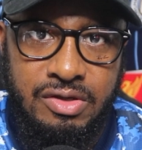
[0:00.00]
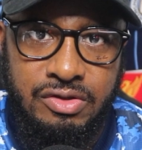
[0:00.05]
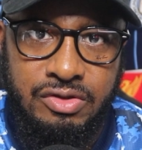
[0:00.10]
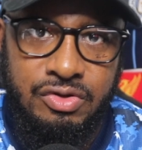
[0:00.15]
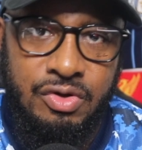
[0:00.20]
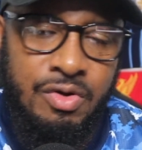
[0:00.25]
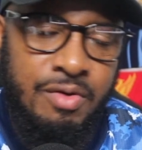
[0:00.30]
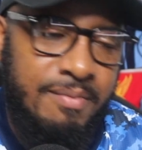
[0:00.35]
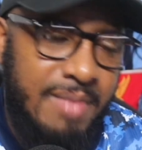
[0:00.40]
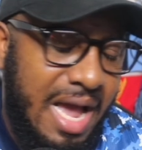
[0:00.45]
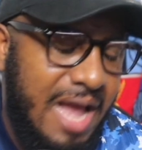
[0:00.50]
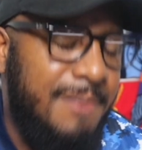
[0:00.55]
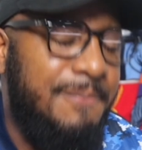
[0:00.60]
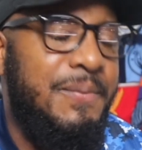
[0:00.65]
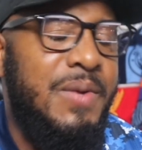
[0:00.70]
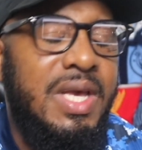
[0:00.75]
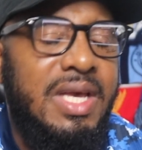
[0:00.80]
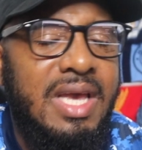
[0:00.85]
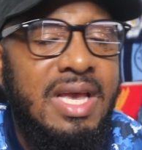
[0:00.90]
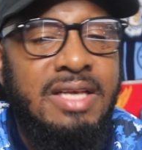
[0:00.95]
So my
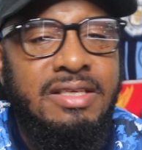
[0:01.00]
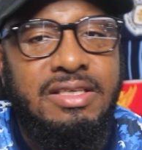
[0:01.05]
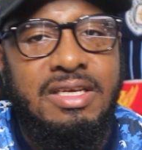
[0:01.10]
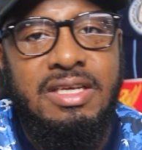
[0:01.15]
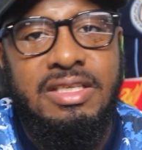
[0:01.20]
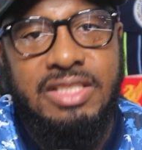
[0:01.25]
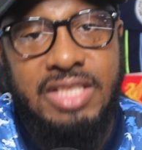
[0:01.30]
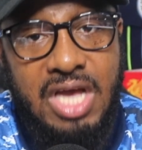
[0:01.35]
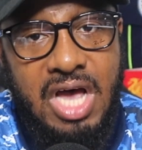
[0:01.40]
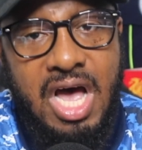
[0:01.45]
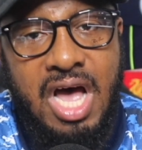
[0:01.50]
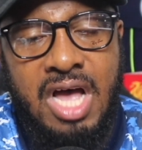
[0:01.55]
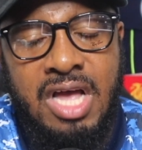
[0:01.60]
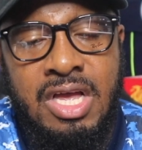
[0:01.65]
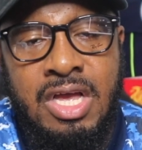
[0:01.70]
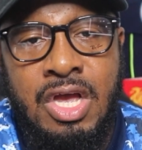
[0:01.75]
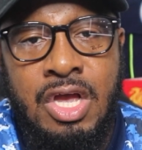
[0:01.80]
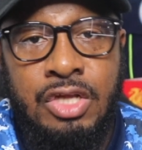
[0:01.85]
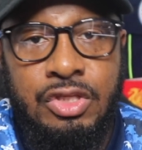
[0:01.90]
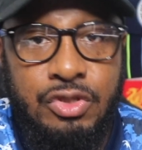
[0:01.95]
pick is
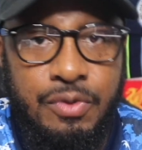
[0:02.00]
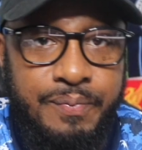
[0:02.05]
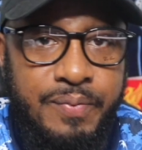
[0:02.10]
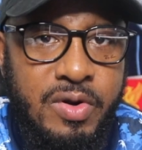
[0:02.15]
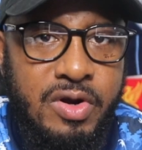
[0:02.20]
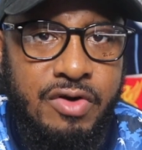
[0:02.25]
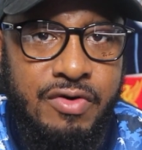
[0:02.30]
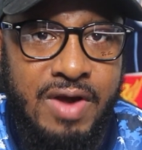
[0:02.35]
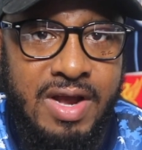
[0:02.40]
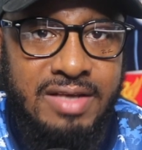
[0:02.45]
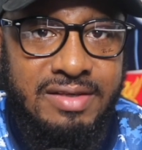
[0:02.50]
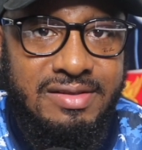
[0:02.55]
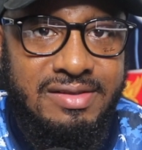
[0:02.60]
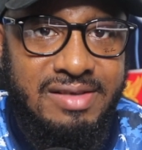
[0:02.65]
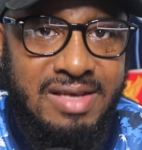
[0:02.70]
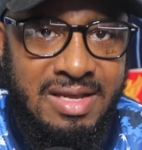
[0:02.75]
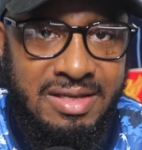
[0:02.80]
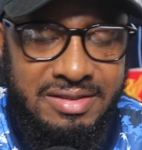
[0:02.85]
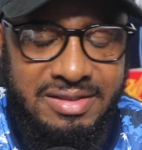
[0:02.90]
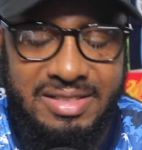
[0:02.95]
Qatar to
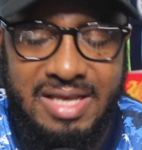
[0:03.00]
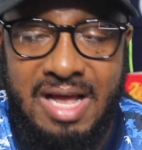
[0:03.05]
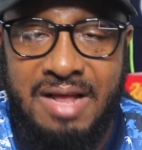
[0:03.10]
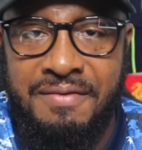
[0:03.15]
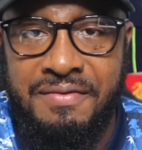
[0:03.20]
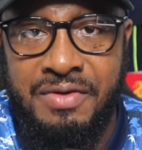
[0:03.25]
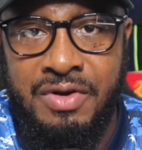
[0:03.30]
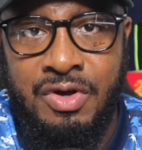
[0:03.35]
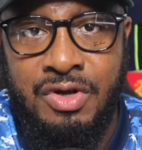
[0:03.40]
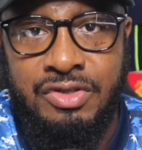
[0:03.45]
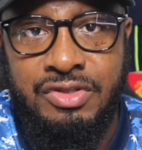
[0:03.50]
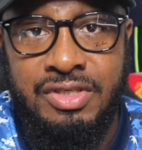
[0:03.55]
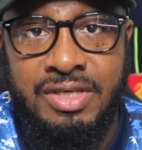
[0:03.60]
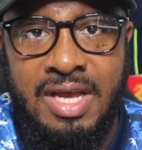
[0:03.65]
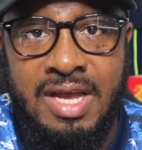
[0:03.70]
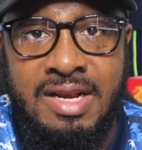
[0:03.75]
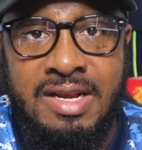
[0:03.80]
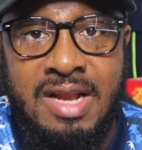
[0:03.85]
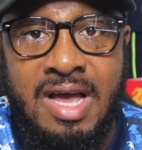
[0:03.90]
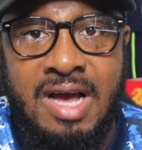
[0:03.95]
progress, El Salvador to
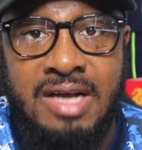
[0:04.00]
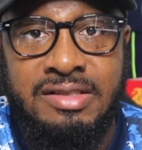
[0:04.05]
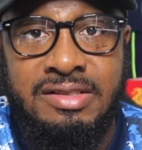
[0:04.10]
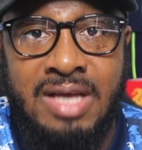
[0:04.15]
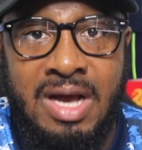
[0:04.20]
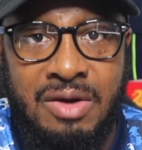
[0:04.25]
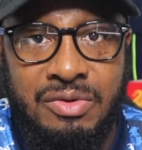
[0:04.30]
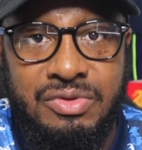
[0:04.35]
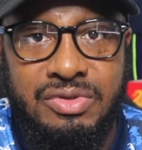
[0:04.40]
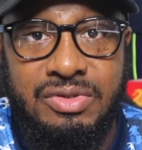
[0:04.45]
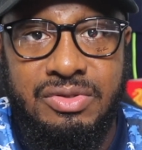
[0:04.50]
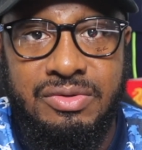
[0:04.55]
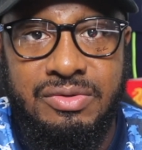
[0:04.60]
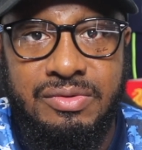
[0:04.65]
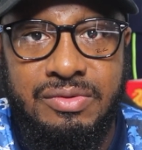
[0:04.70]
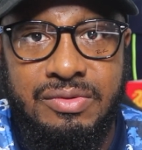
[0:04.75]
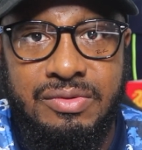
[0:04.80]
get knocked out.